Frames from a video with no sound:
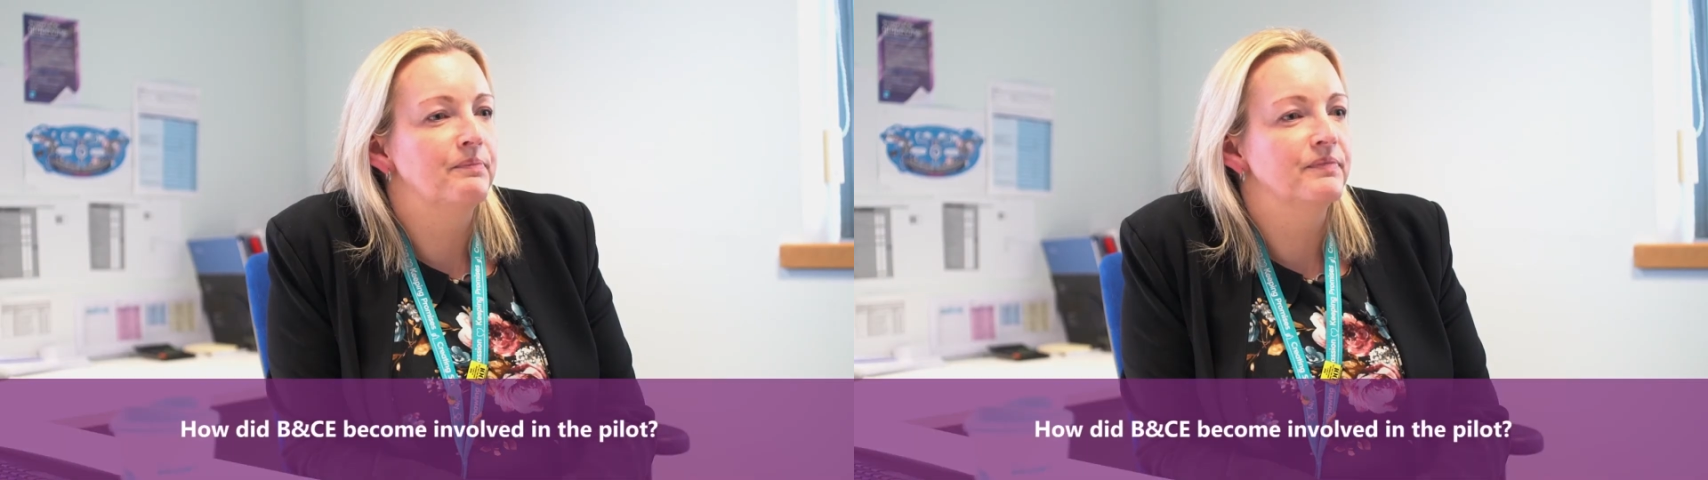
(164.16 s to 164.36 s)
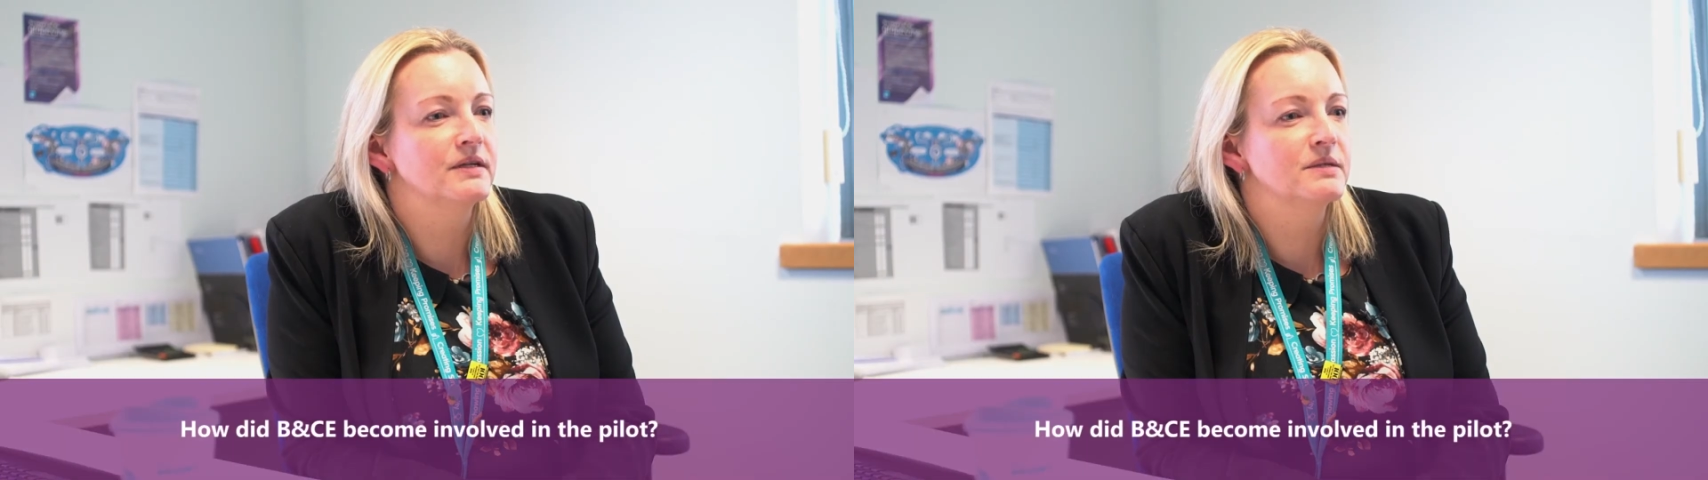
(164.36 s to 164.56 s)

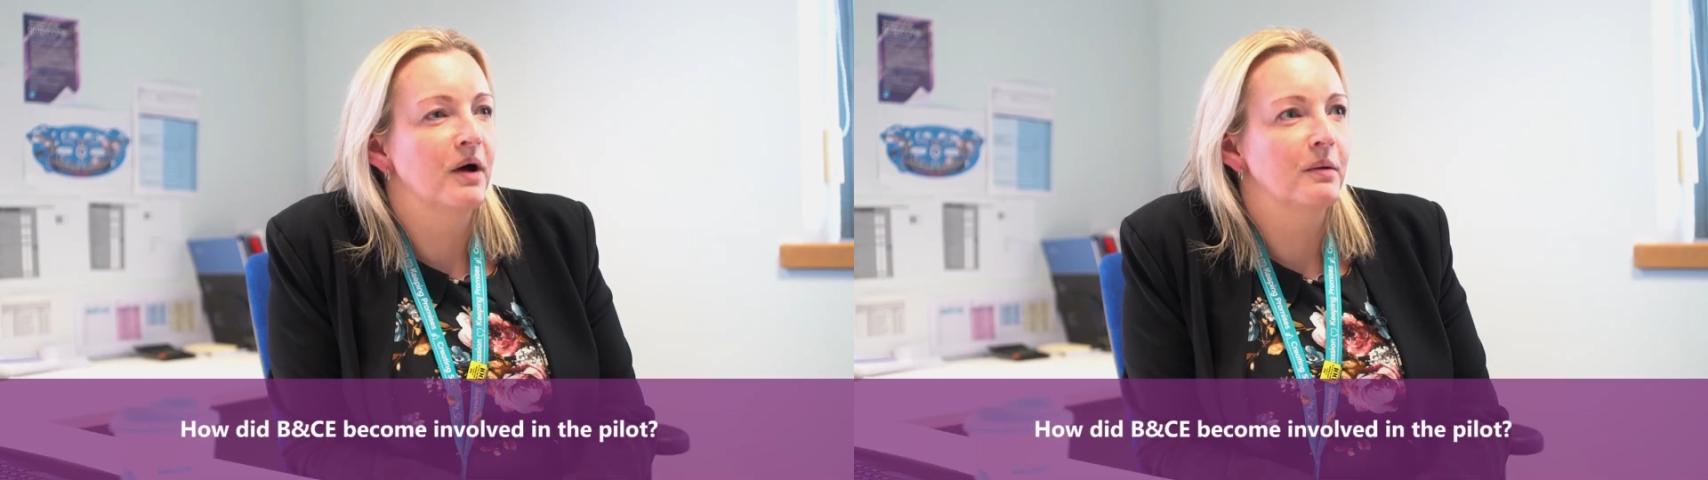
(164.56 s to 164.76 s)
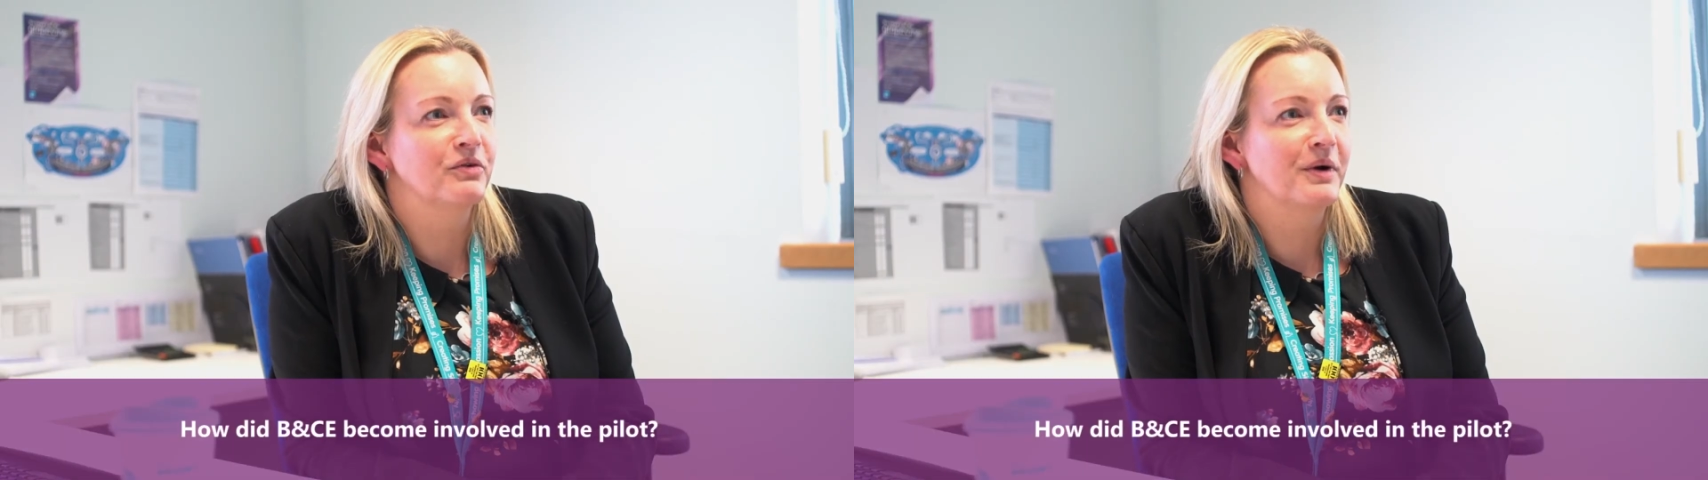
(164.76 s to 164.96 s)
the
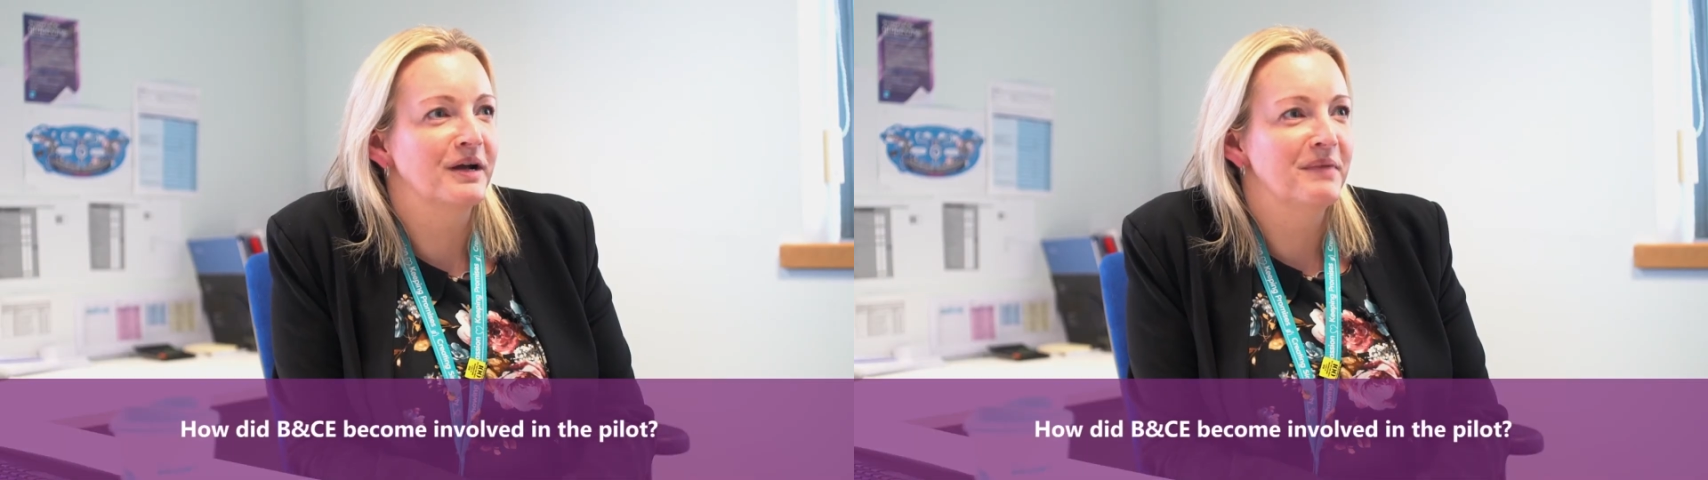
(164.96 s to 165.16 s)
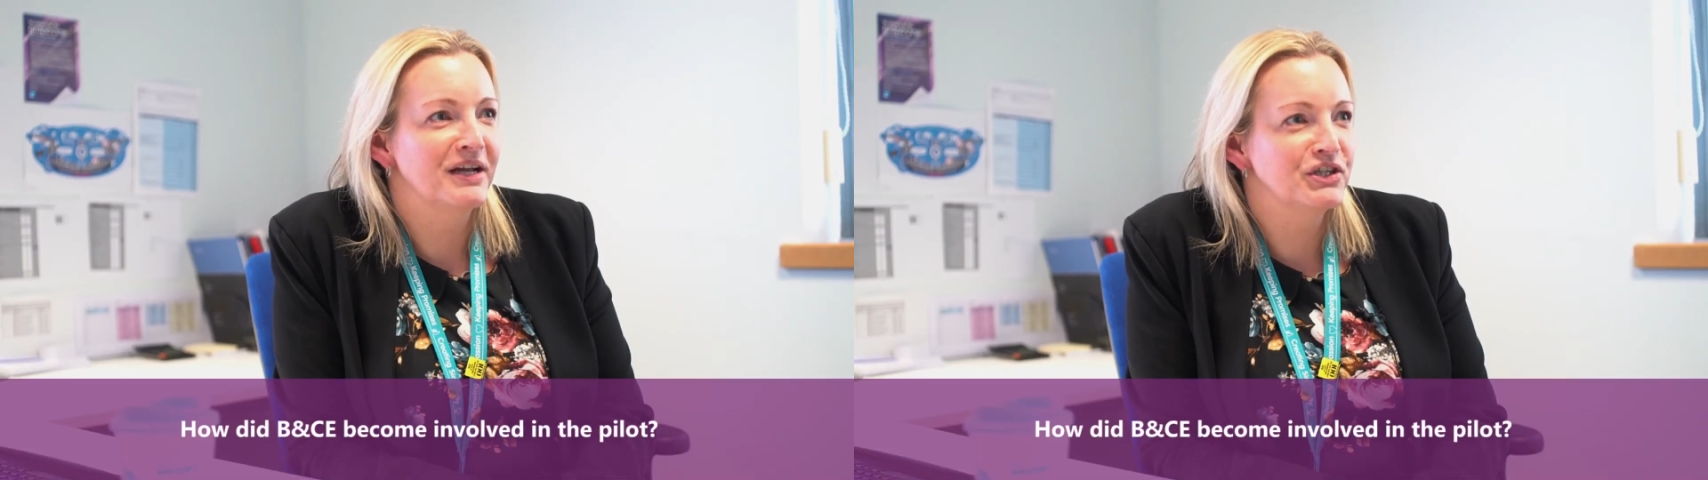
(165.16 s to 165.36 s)
Department of
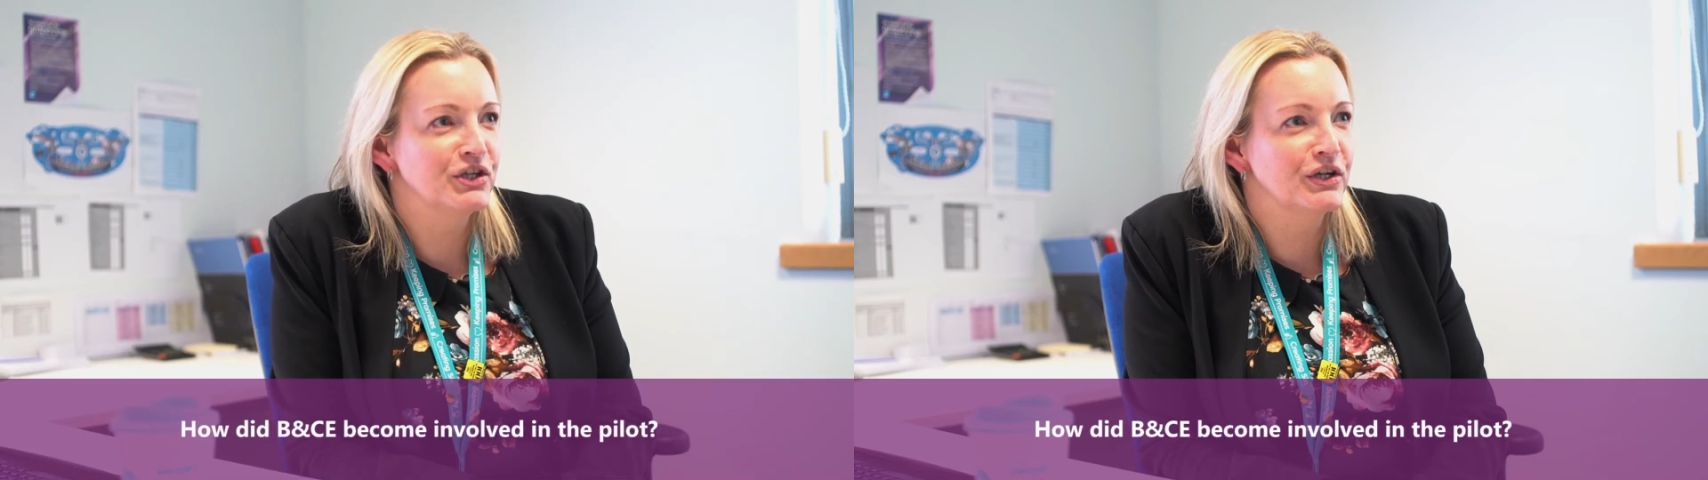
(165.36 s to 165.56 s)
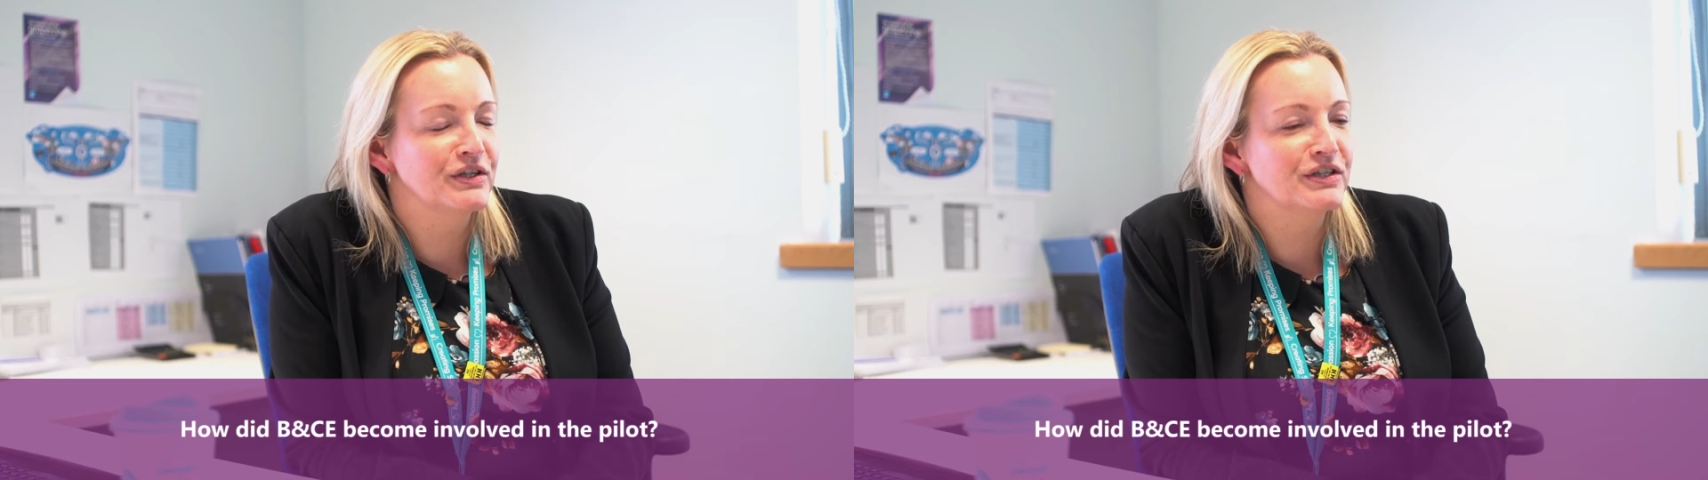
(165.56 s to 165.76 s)
Work and
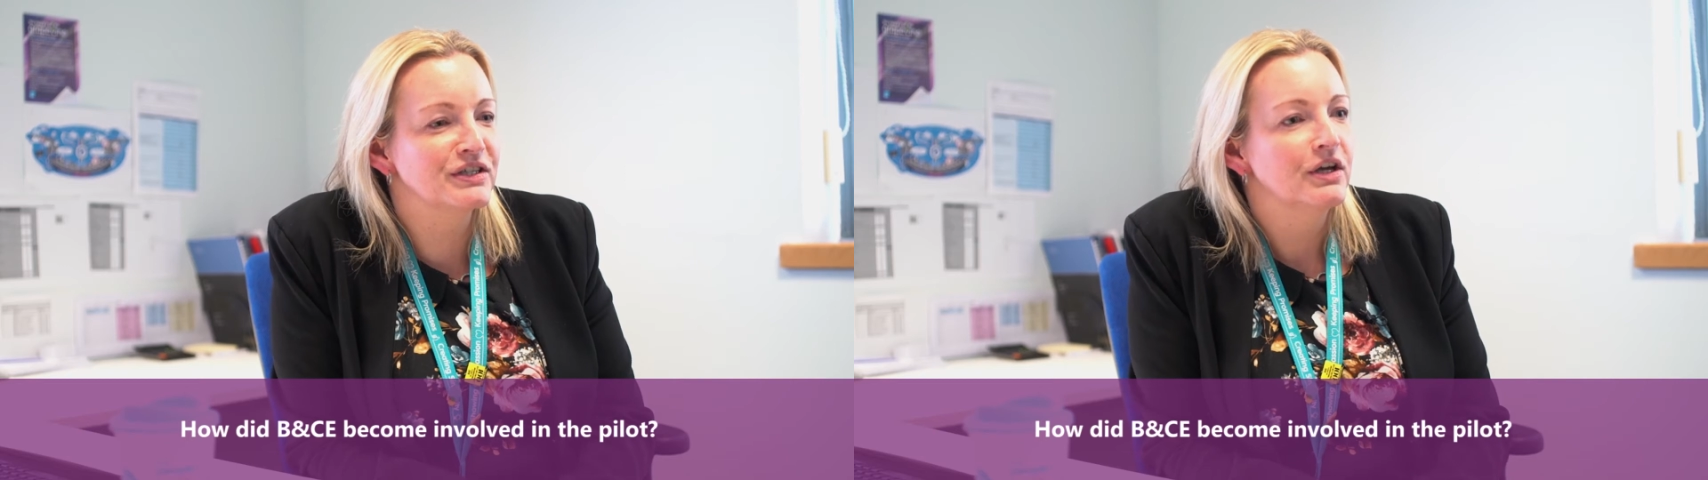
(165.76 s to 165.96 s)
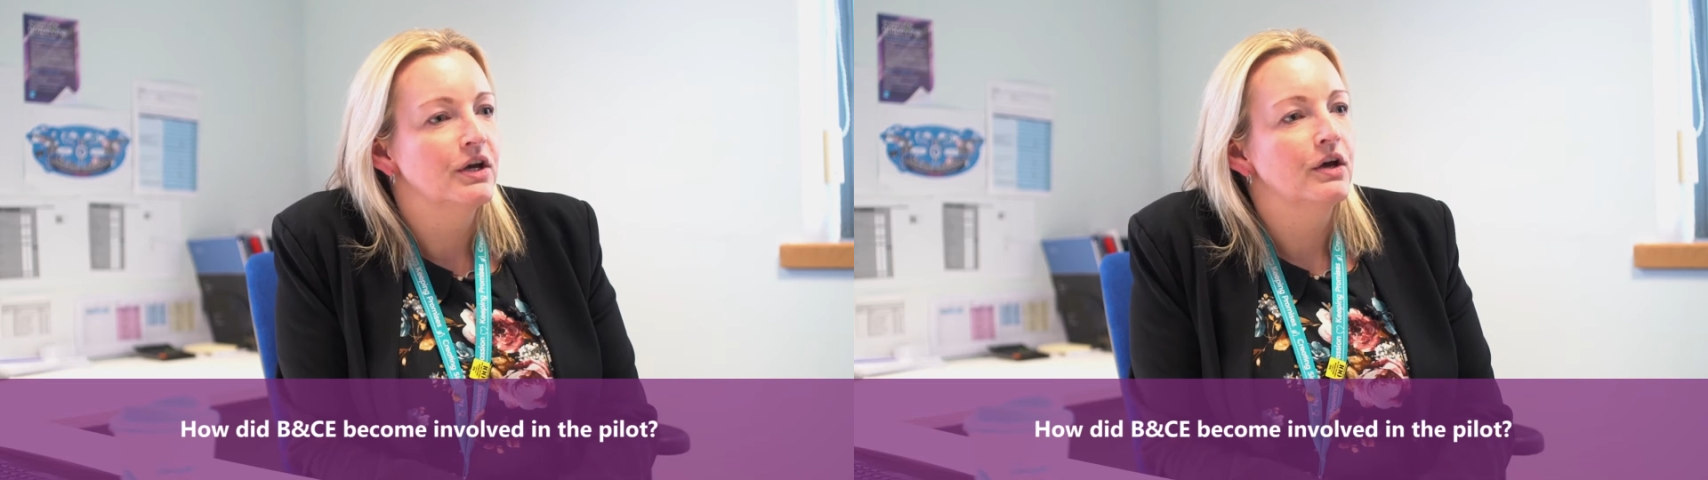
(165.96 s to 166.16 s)
Pensions